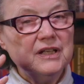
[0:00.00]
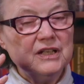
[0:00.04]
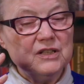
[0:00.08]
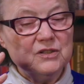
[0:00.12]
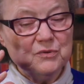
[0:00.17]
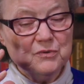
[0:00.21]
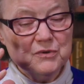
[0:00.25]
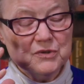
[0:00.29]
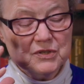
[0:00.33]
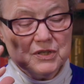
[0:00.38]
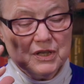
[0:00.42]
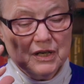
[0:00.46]

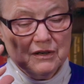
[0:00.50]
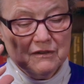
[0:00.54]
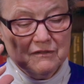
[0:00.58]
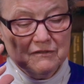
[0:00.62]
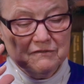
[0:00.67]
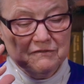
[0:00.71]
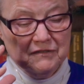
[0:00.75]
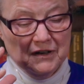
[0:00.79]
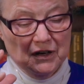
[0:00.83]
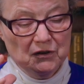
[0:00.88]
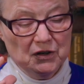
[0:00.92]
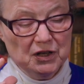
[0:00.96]
it was
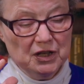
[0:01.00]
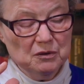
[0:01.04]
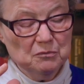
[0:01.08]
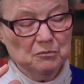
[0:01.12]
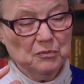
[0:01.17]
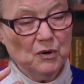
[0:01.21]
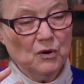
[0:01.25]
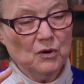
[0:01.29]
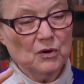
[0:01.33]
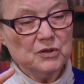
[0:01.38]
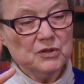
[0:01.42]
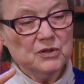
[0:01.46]
very
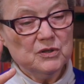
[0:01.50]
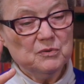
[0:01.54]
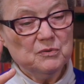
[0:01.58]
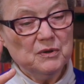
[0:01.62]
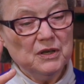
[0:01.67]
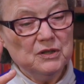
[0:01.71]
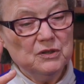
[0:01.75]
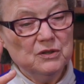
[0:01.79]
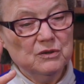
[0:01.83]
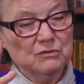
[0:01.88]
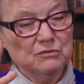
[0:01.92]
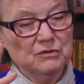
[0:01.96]
important
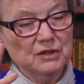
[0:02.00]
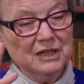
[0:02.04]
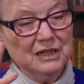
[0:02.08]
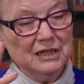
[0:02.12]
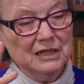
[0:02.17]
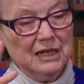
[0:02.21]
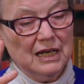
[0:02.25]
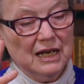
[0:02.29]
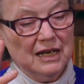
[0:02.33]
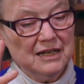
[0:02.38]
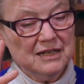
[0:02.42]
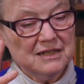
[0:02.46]
when you
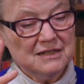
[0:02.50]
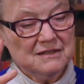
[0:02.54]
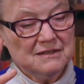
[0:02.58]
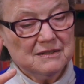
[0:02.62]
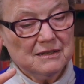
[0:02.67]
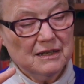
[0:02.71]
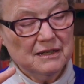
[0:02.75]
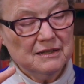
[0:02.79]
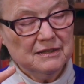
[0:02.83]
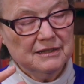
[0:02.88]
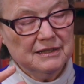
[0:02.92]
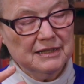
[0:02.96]

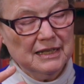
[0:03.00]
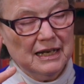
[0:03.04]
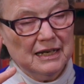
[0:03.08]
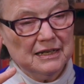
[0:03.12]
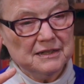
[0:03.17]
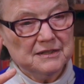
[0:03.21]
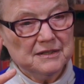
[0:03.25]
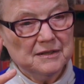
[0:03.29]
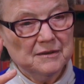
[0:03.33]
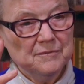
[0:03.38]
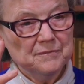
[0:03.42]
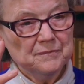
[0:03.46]
realize
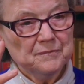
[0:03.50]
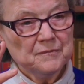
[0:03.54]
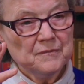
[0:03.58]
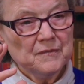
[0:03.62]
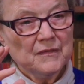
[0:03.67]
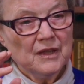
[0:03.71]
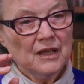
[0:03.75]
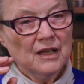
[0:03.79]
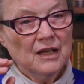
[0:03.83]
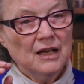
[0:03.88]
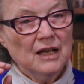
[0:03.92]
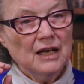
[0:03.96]
that
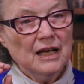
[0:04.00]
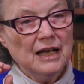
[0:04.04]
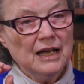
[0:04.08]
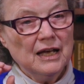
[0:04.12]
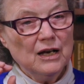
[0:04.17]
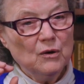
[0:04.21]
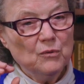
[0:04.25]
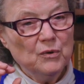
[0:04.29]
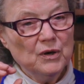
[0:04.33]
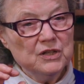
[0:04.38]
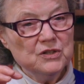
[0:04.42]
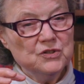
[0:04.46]

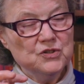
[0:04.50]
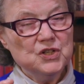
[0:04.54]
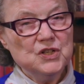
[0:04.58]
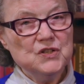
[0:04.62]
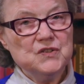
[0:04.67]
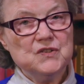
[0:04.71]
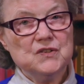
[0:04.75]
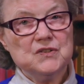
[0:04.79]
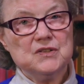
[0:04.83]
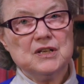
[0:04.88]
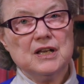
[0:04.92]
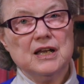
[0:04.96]
when
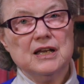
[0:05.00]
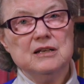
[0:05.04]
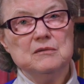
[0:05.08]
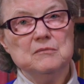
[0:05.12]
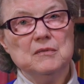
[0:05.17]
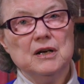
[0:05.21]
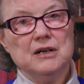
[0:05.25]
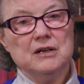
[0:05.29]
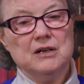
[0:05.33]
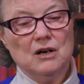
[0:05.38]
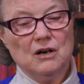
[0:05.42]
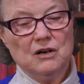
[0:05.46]
Jesus came
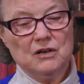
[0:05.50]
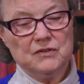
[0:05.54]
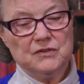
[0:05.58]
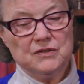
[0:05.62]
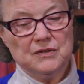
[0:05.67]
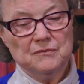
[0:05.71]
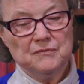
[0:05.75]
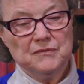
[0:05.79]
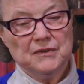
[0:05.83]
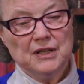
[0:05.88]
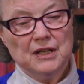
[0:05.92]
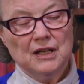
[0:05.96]
on
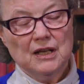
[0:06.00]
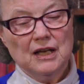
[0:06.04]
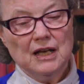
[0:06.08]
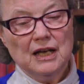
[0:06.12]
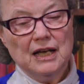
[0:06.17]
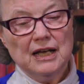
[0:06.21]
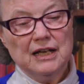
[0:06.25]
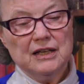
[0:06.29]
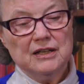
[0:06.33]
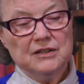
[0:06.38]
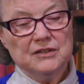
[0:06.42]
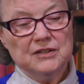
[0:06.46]
earth,
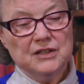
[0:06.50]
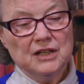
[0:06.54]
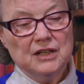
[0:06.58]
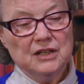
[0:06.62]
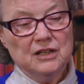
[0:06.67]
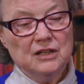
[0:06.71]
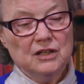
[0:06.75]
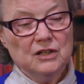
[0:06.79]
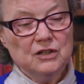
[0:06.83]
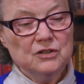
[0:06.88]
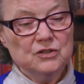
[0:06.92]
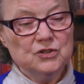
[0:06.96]

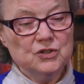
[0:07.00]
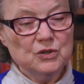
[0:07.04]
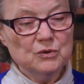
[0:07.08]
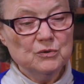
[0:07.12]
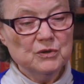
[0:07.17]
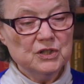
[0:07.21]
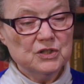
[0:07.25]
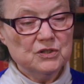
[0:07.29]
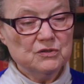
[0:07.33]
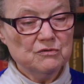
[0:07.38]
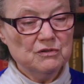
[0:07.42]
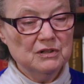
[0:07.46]
the
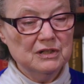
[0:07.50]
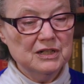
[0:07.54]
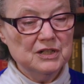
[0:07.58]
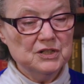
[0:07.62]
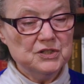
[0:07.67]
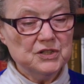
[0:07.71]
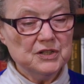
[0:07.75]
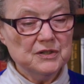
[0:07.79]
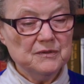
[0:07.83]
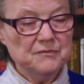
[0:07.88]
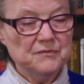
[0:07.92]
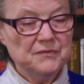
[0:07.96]
Jewish
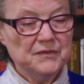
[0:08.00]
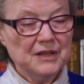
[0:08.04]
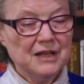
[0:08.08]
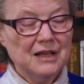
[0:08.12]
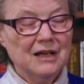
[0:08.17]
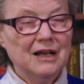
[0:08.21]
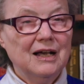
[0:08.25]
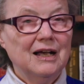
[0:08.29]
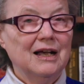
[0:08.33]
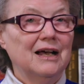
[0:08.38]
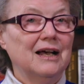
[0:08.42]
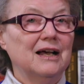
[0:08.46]
religion
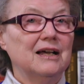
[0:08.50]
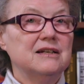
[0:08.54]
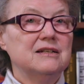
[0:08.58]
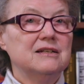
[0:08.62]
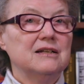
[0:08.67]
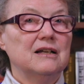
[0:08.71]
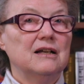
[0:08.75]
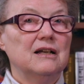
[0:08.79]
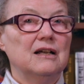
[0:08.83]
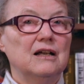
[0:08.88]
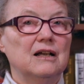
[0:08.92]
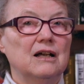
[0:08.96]

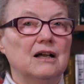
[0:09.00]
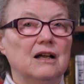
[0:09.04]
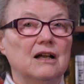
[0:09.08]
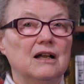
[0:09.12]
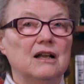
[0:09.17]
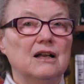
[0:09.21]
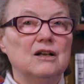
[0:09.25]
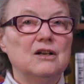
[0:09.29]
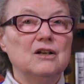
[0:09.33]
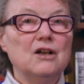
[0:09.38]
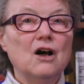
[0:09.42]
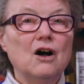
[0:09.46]
had
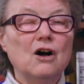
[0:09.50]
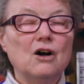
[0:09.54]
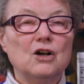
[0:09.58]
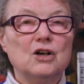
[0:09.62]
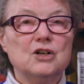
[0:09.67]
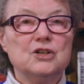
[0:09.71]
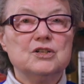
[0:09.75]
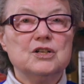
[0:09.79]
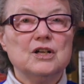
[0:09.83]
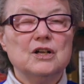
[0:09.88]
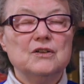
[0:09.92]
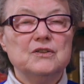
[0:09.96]

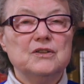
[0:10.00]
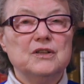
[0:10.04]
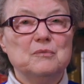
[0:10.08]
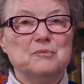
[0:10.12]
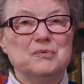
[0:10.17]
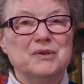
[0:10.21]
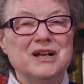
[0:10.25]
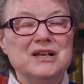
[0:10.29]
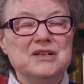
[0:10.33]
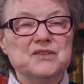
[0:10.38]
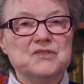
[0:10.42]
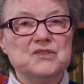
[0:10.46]
locked the
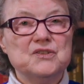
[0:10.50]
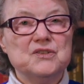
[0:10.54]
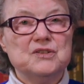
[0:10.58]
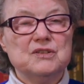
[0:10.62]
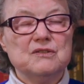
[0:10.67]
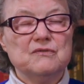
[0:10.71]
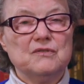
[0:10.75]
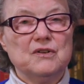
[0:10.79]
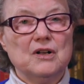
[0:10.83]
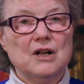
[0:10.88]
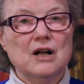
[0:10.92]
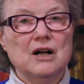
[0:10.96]
presence
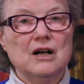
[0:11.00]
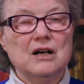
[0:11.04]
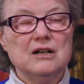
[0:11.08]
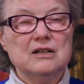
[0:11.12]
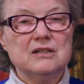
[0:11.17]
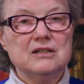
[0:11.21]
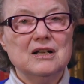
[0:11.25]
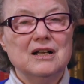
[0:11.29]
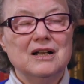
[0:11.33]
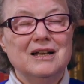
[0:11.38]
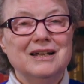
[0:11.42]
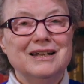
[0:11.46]
of God